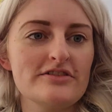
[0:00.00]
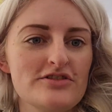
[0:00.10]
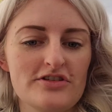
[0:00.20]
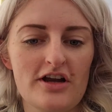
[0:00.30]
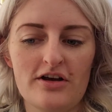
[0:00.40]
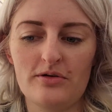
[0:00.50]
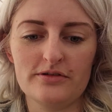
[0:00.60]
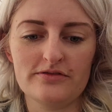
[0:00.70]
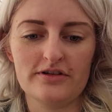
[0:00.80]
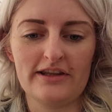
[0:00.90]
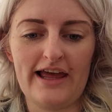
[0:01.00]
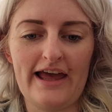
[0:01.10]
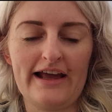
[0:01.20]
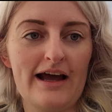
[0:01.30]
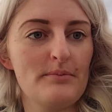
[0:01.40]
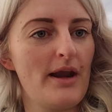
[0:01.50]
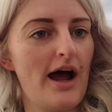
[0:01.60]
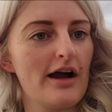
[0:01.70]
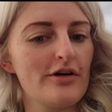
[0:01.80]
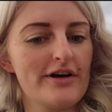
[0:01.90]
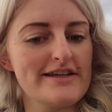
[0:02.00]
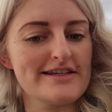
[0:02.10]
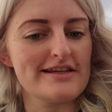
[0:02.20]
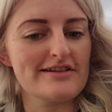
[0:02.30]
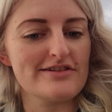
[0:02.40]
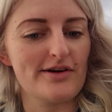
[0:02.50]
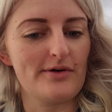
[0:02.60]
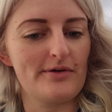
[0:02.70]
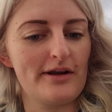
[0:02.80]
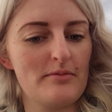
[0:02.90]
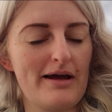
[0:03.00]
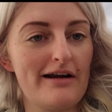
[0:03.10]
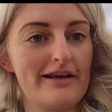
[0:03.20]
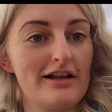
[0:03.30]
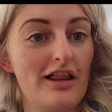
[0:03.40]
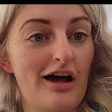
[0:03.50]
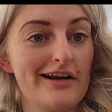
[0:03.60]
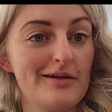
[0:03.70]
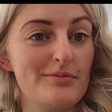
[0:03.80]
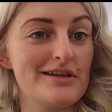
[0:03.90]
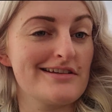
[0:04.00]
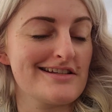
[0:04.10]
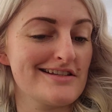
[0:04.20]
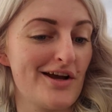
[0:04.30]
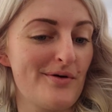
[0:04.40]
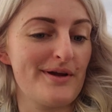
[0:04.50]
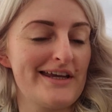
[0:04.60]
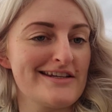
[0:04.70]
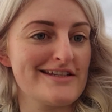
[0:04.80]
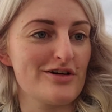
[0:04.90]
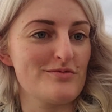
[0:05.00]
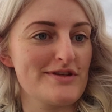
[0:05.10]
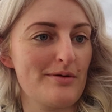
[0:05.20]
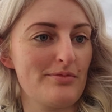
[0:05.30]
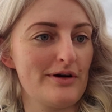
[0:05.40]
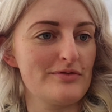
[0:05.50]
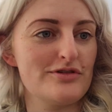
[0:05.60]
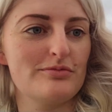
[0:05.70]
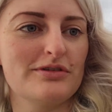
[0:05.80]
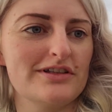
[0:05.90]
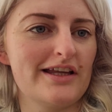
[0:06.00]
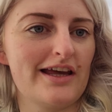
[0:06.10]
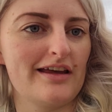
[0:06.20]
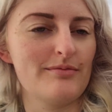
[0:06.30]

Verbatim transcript: just got a hold of her leg. I'm not crazy concerned about it clotting because it's going in a serum separator tube. Look at the hay